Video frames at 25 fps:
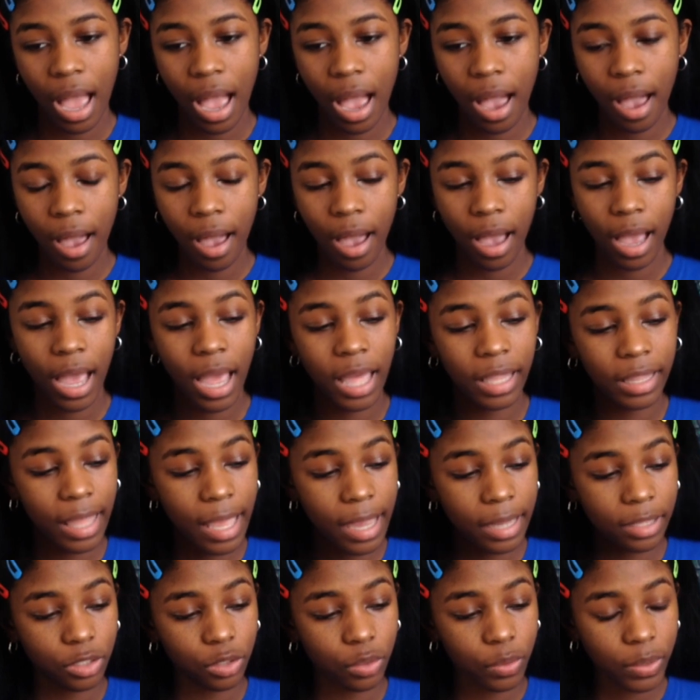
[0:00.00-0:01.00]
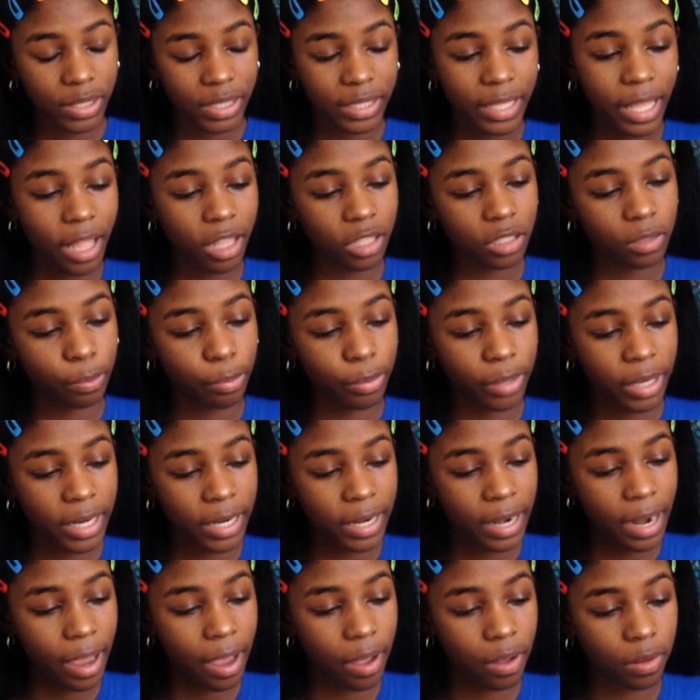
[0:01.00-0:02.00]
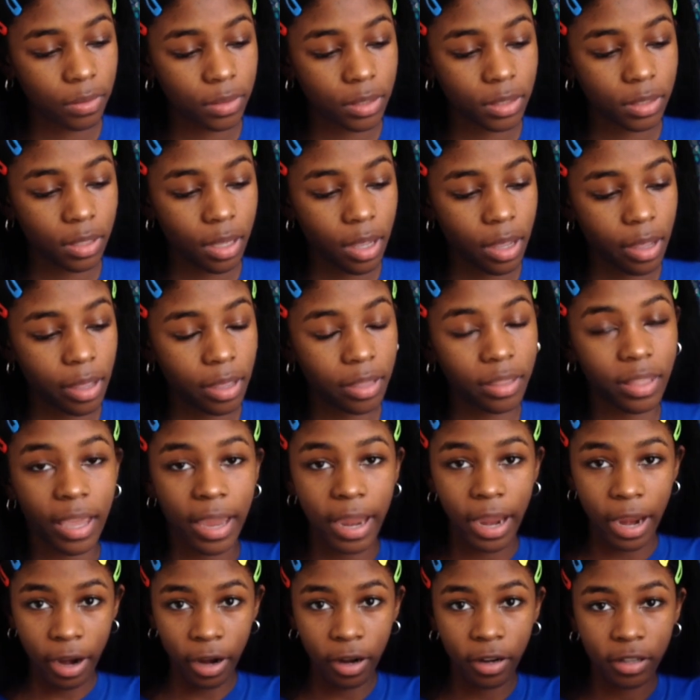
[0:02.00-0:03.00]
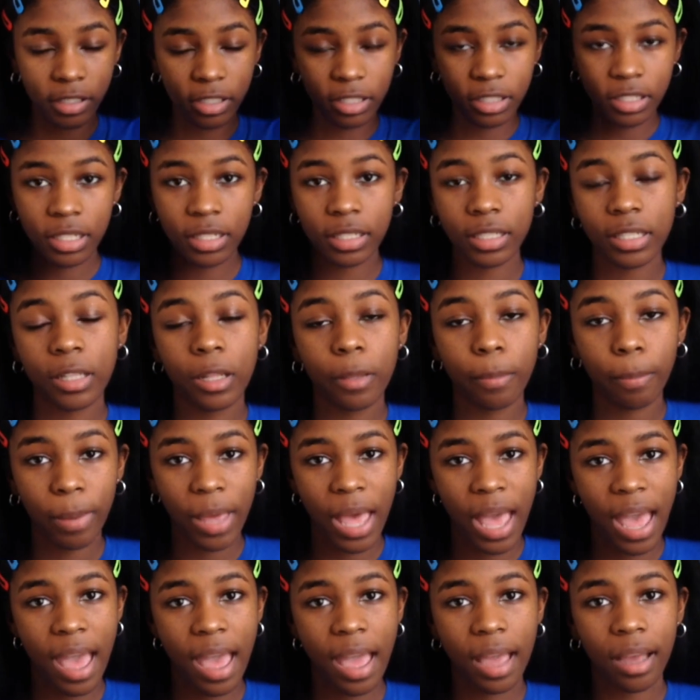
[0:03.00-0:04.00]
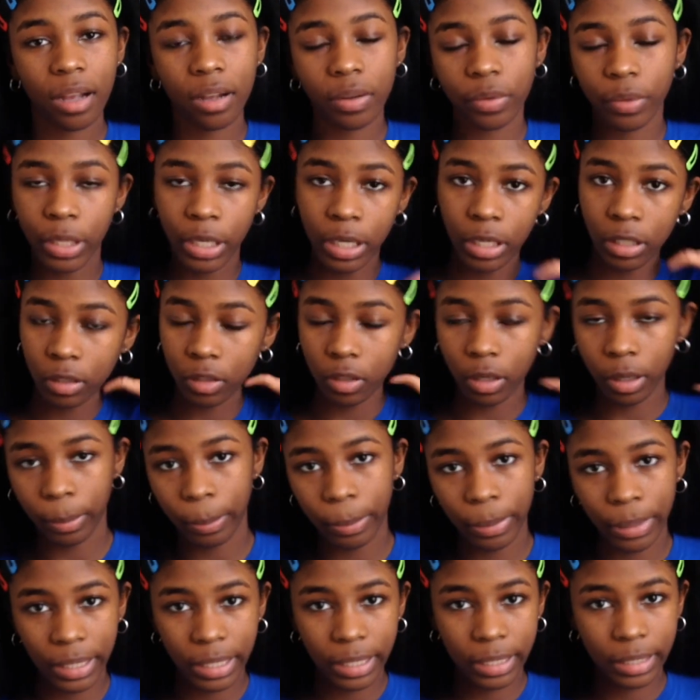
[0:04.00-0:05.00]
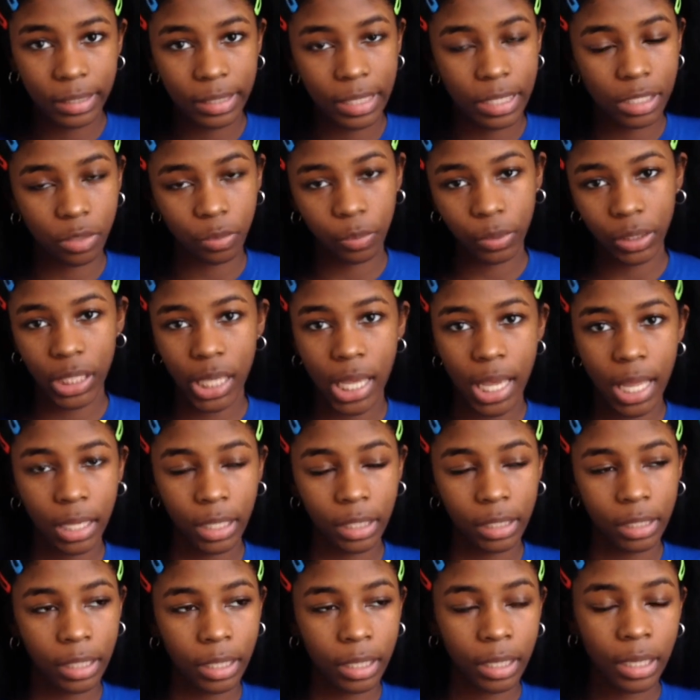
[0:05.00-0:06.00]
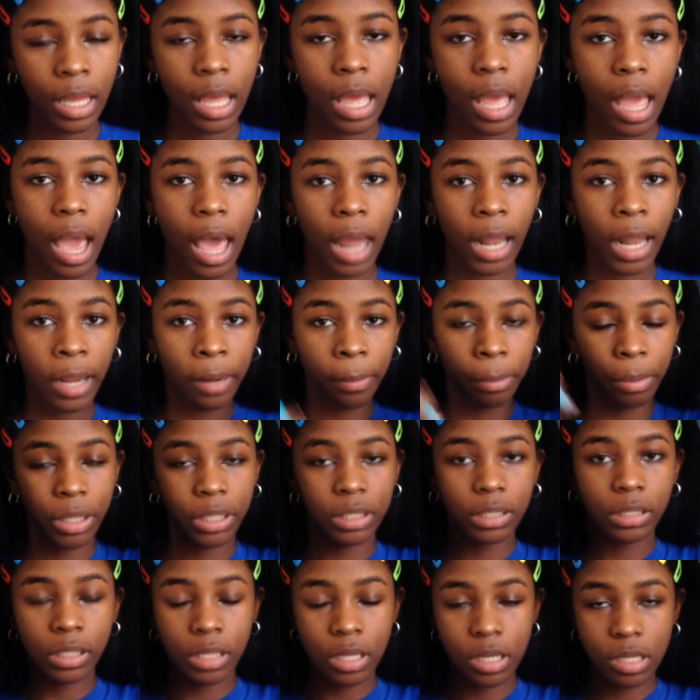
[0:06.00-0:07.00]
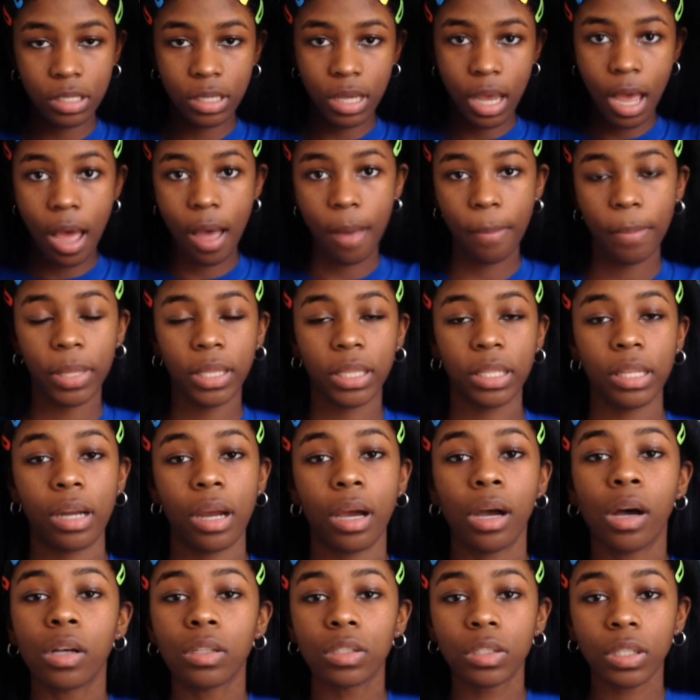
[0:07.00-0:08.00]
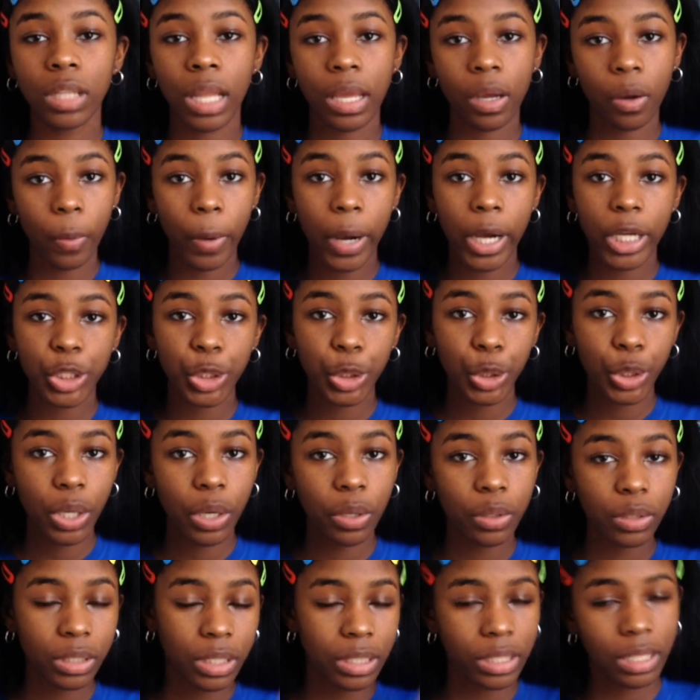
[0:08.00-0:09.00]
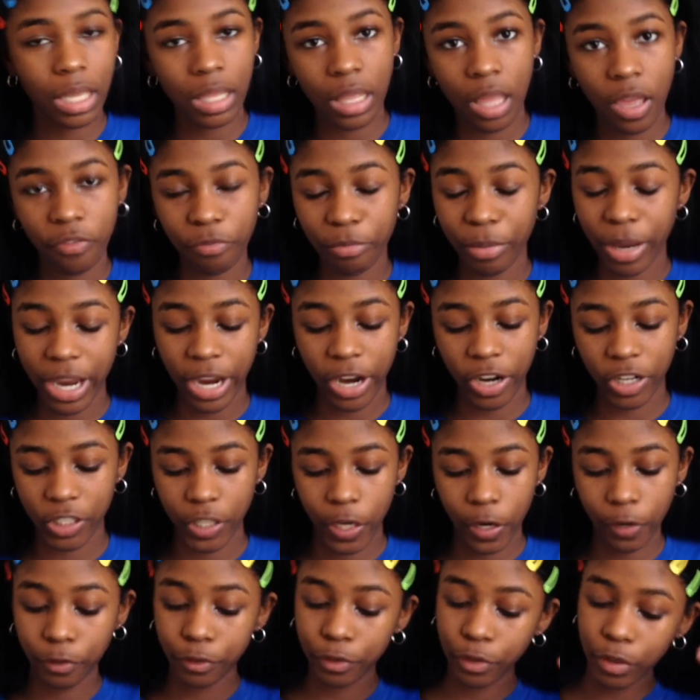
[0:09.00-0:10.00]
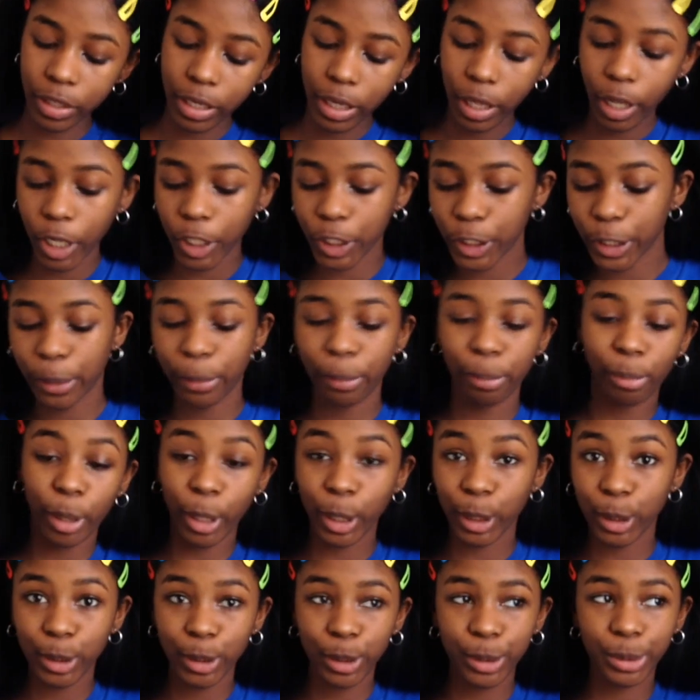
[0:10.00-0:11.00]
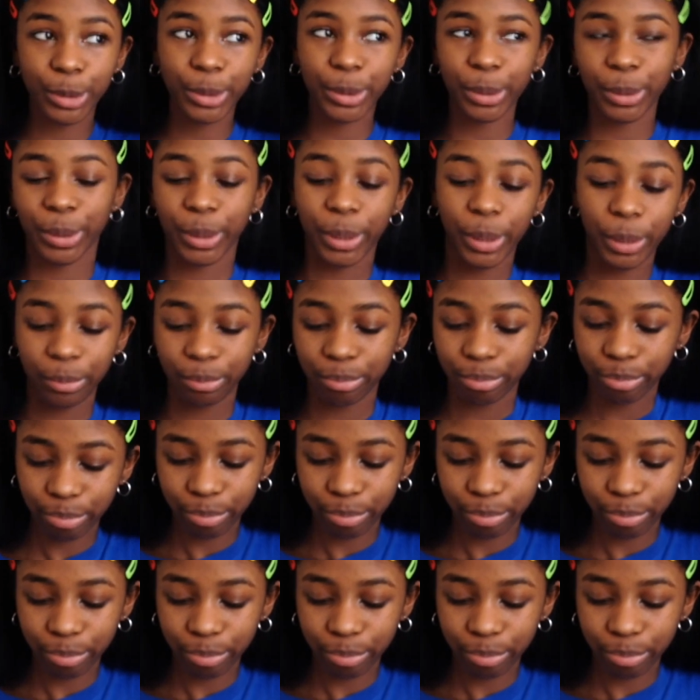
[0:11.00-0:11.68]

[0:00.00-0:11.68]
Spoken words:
I like twist outs, braid outs, the hair sleek to the back in a little bun that's really elegant. I like buns to the top, and then I also like wash and goes because I love my hair texture and I like to embrace it, so you know.